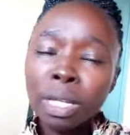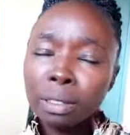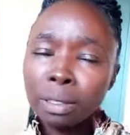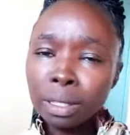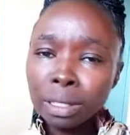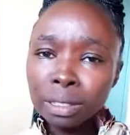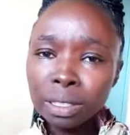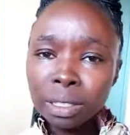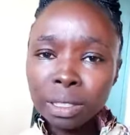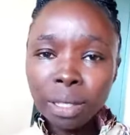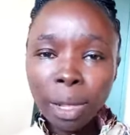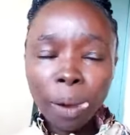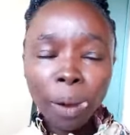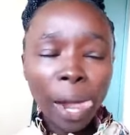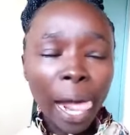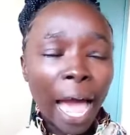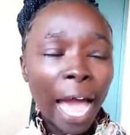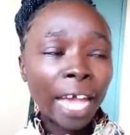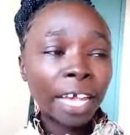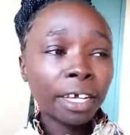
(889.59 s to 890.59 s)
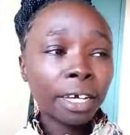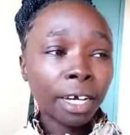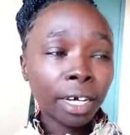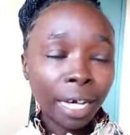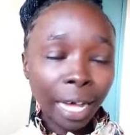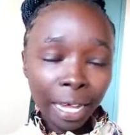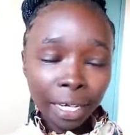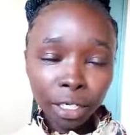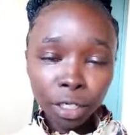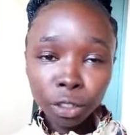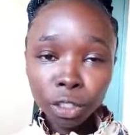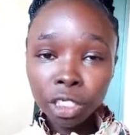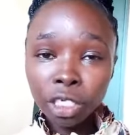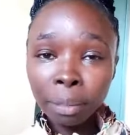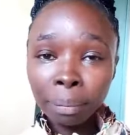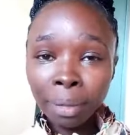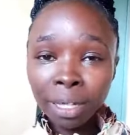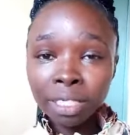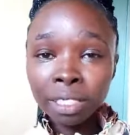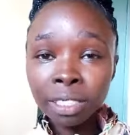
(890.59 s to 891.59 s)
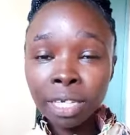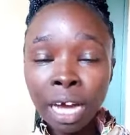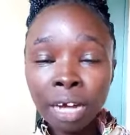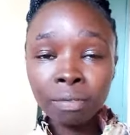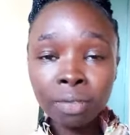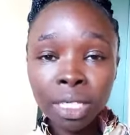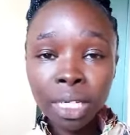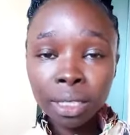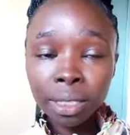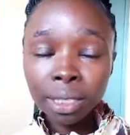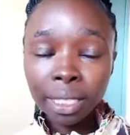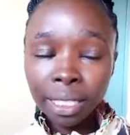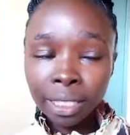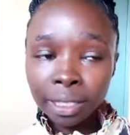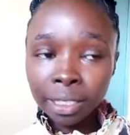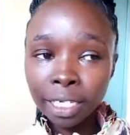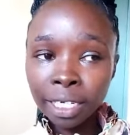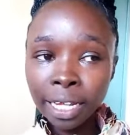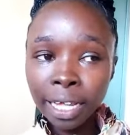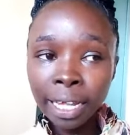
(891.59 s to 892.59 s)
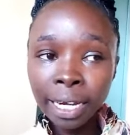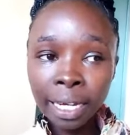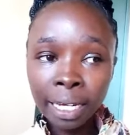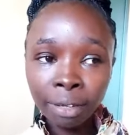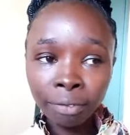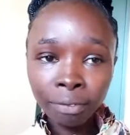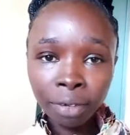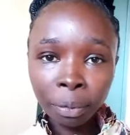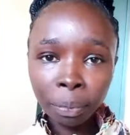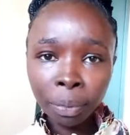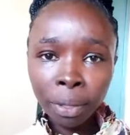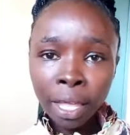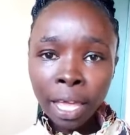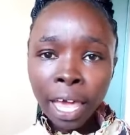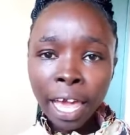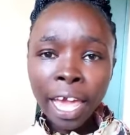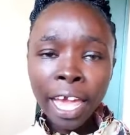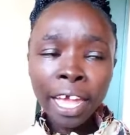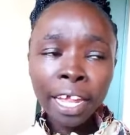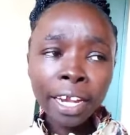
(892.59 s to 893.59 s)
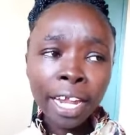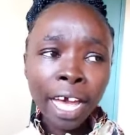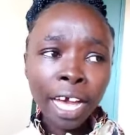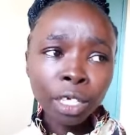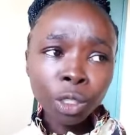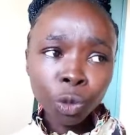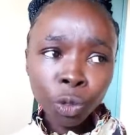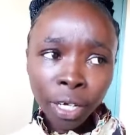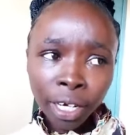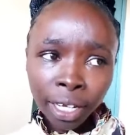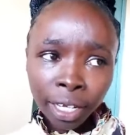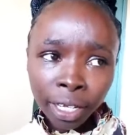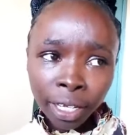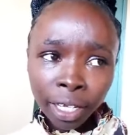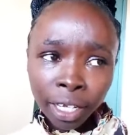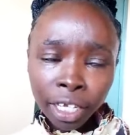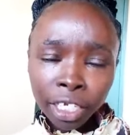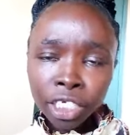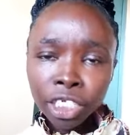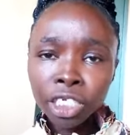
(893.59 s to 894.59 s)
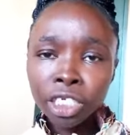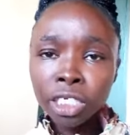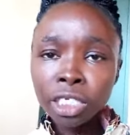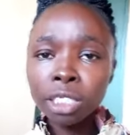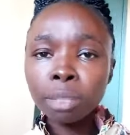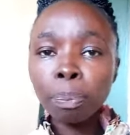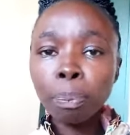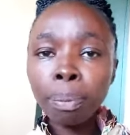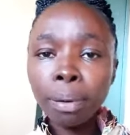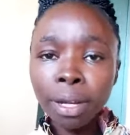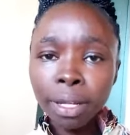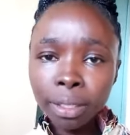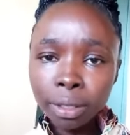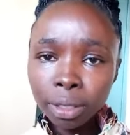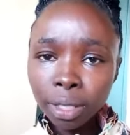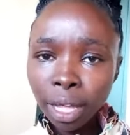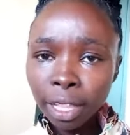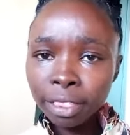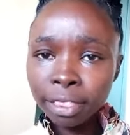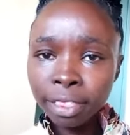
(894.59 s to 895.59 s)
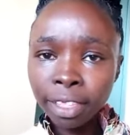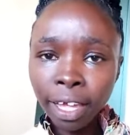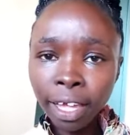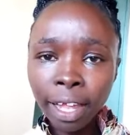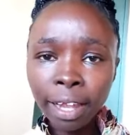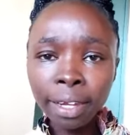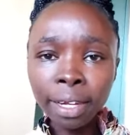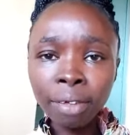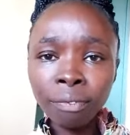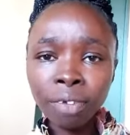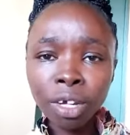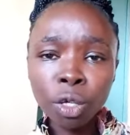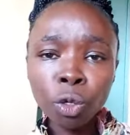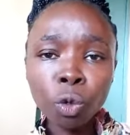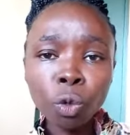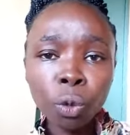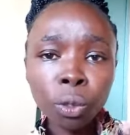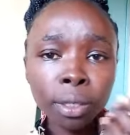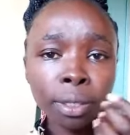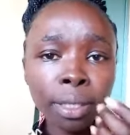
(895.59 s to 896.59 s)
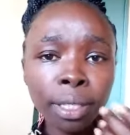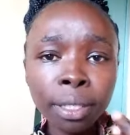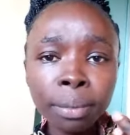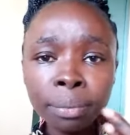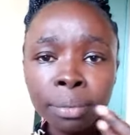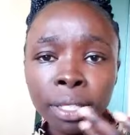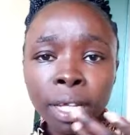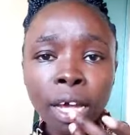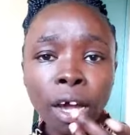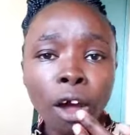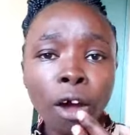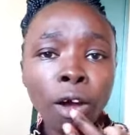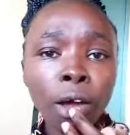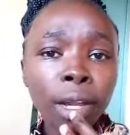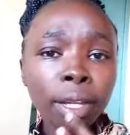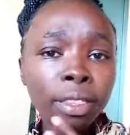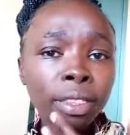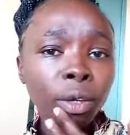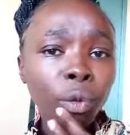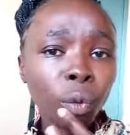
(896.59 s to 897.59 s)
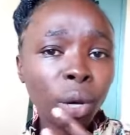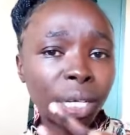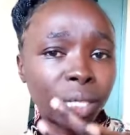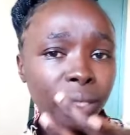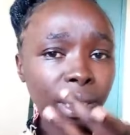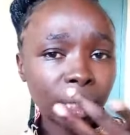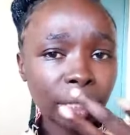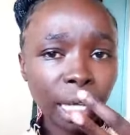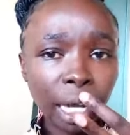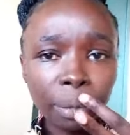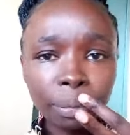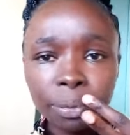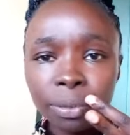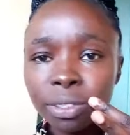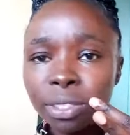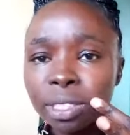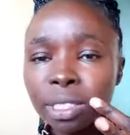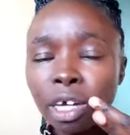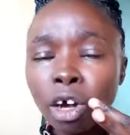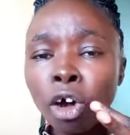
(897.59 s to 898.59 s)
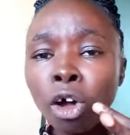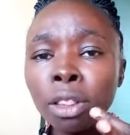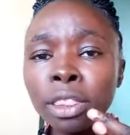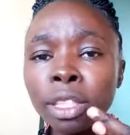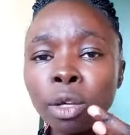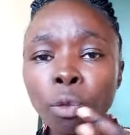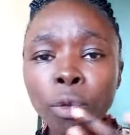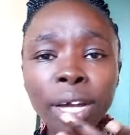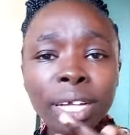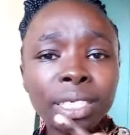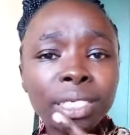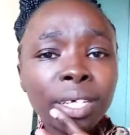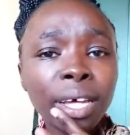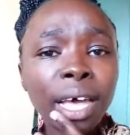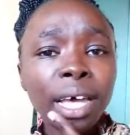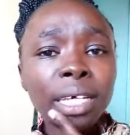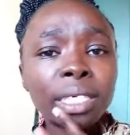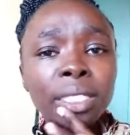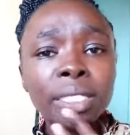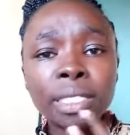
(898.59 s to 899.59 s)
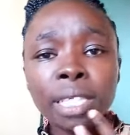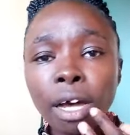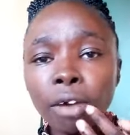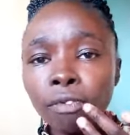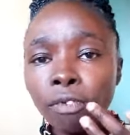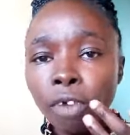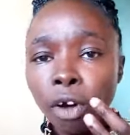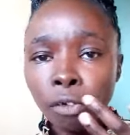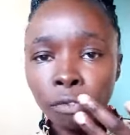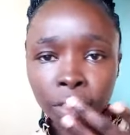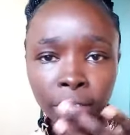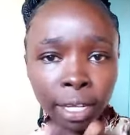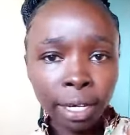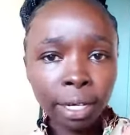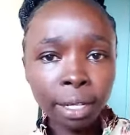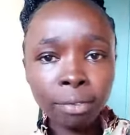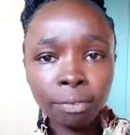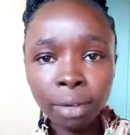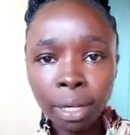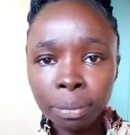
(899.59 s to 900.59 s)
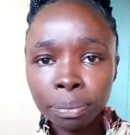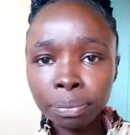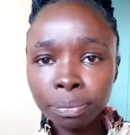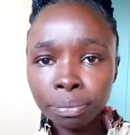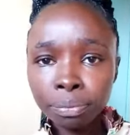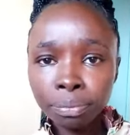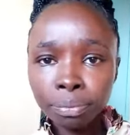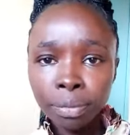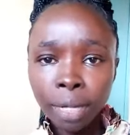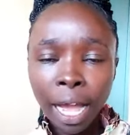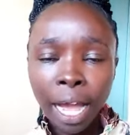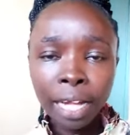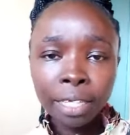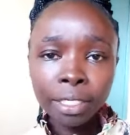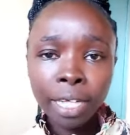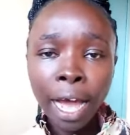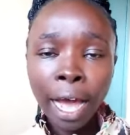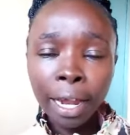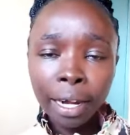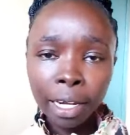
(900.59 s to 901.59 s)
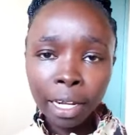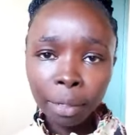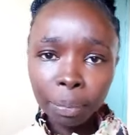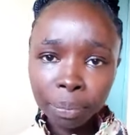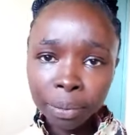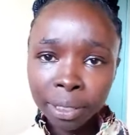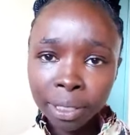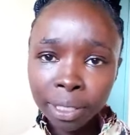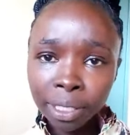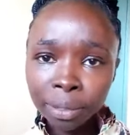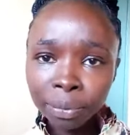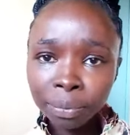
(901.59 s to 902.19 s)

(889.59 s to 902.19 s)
Guys, I cannot imagine. I've just eaten a liver, and actually she split the liver. You could see all the white stuffs, all the white stuff of the liver at her lips.